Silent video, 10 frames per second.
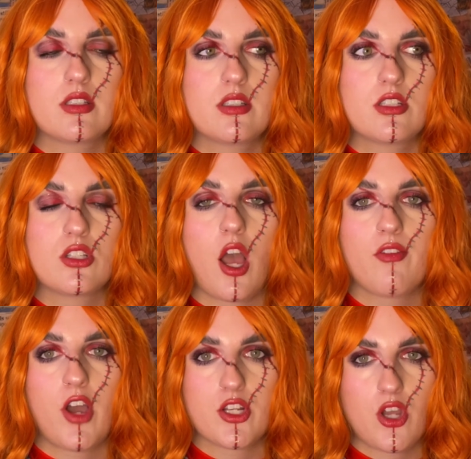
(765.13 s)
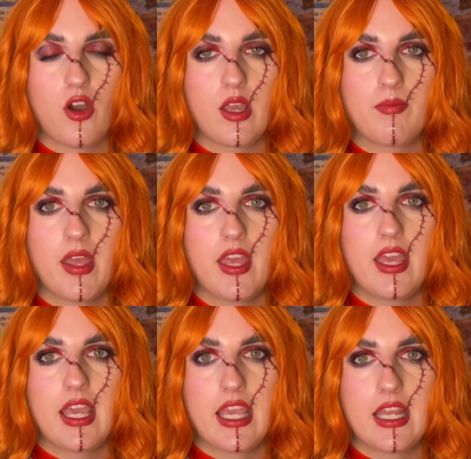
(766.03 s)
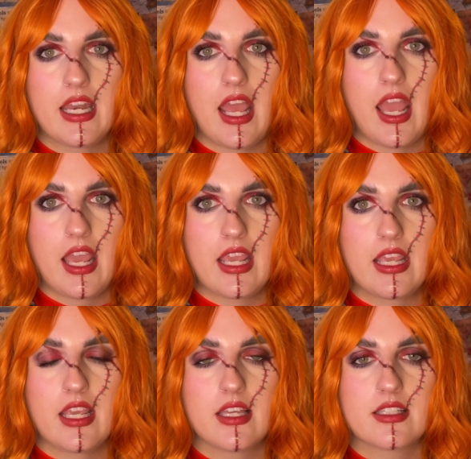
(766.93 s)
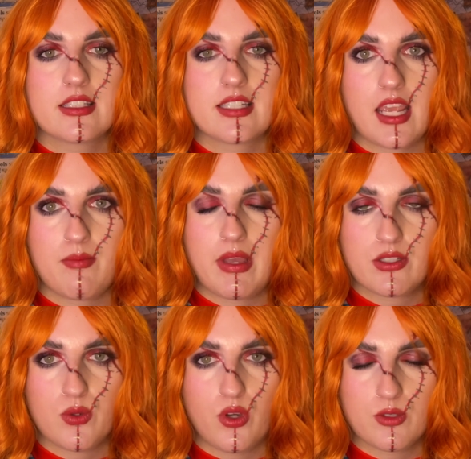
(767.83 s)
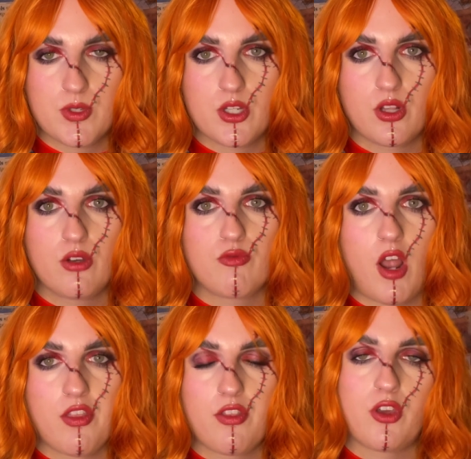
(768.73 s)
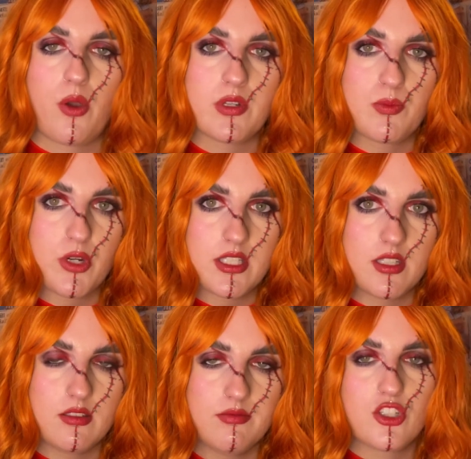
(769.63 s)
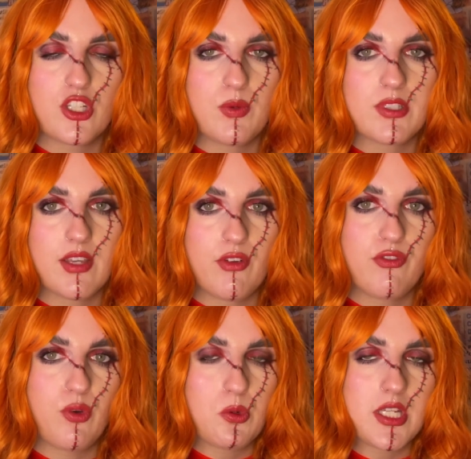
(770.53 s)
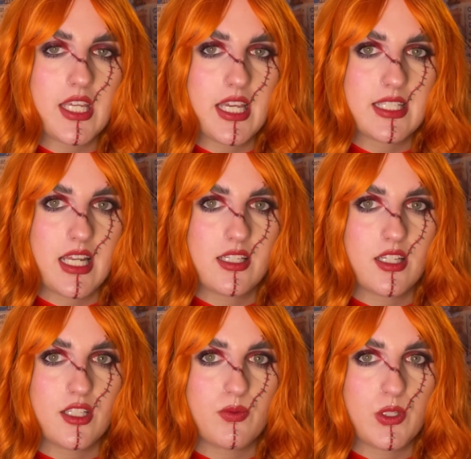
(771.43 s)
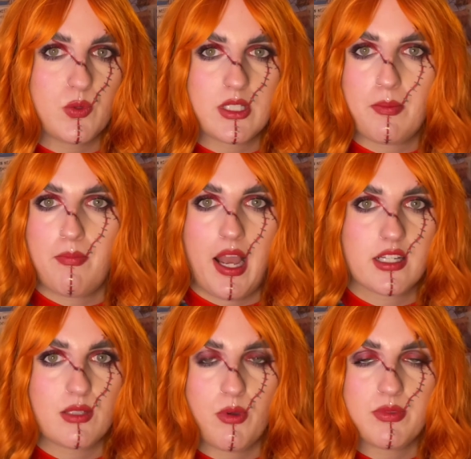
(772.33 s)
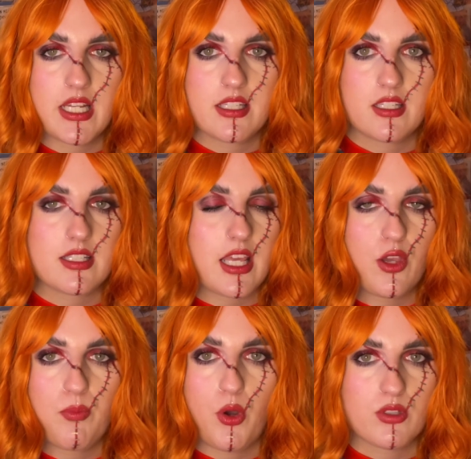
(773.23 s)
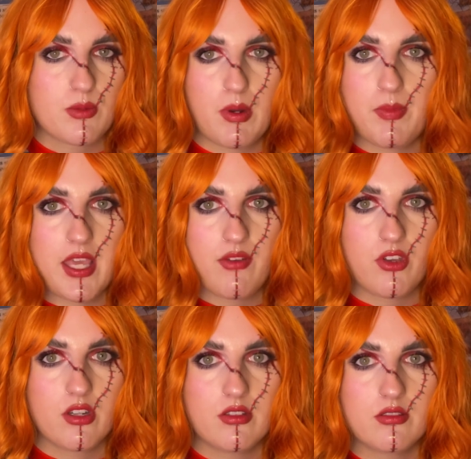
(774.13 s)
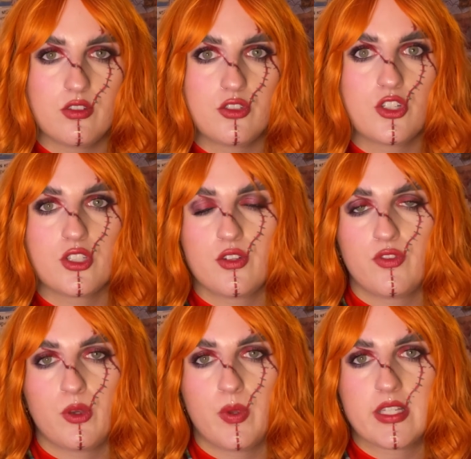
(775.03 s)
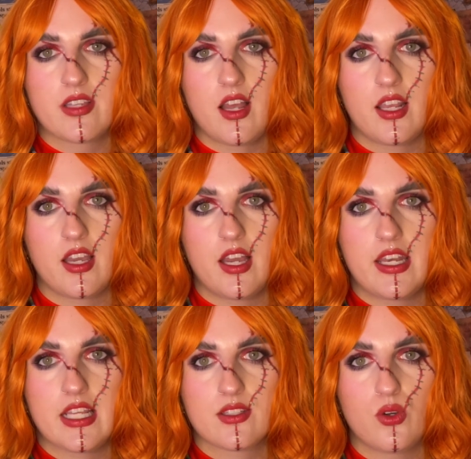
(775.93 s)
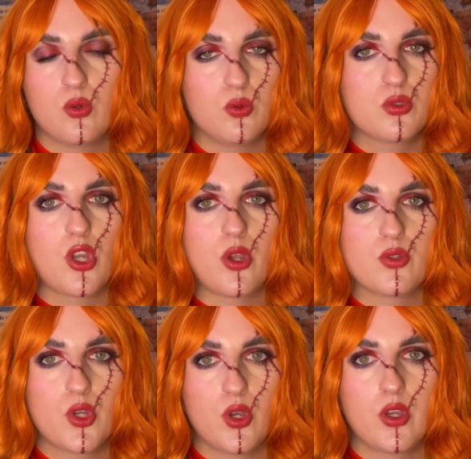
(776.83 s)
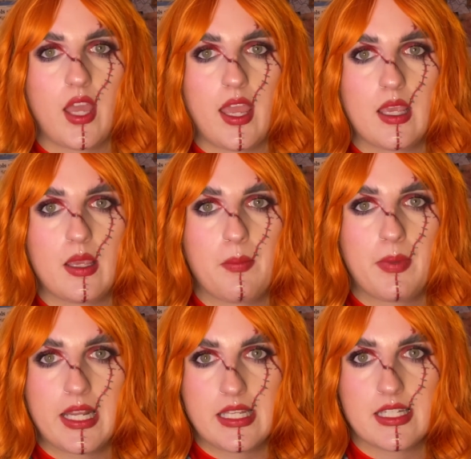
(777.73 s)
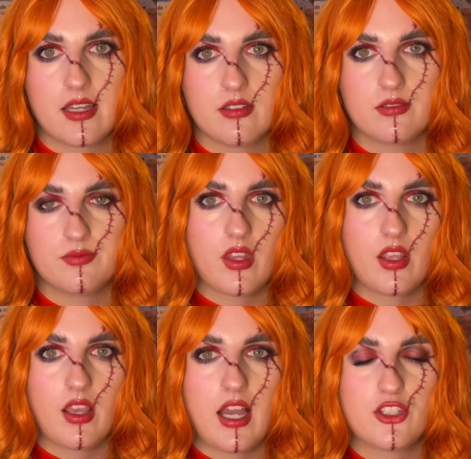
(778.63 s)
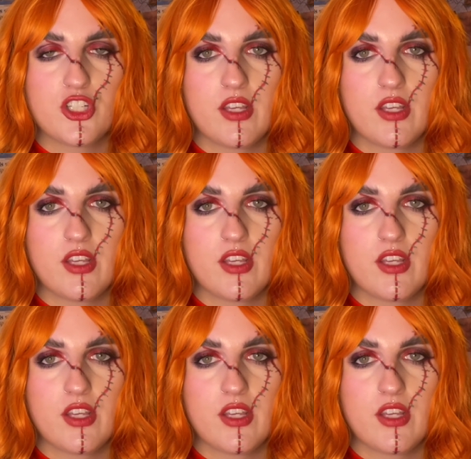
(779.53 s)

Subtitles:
serve her time in a state mental hospital rather than going to prison. She was given a 40-year sentence, which was the maximum sentence they could possibly be given. Just a few weeks earlier, Anissa also took a plea deal, and she